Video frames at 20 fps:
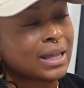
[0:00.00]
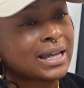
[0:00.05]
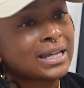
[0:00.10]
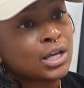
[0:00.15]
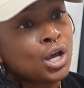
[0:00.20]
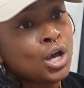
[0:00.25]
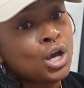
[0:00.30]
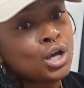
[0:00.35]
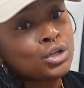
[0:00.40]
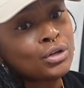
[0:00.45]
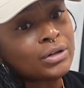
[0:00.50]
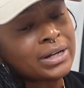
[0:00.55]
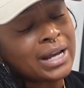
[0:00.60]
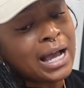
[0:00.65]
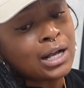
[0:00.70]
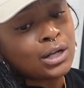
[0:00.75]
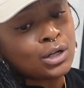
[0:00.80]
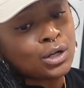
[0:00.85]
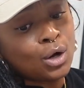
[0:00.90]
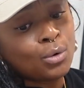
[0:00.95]
Like you're
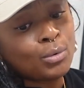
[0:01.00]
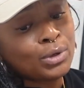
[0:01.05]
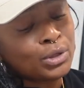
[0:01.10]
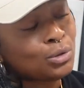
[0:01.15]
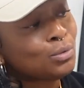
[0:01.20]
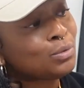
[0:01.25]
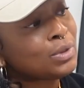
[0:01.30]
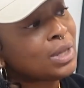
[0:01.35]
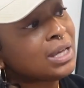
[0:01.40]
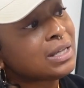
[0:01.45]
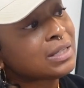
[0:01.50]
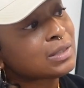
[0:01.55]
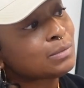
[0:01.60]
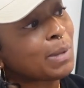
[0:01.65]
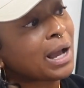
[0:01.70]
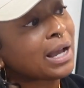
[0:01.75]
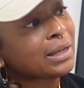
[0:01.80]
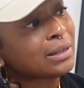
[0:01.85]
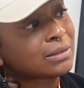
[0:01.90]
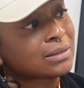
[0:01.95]
not going through things
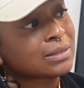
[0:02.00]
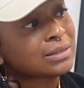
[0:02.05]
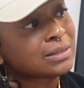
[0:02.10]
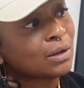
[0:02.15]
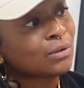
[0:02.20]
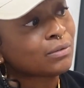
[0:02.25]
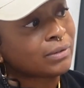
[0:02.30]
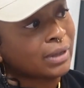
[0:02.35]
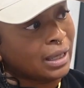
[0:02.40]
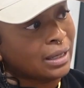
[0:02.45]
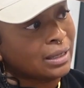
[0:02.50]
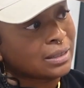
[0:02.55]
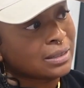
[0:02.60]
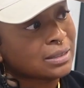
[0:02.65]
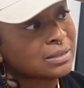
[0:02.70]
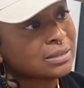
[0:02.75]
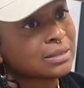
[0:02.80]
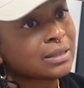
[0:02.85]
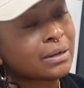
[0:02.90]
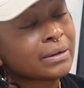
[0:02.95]
by yourself, Candice.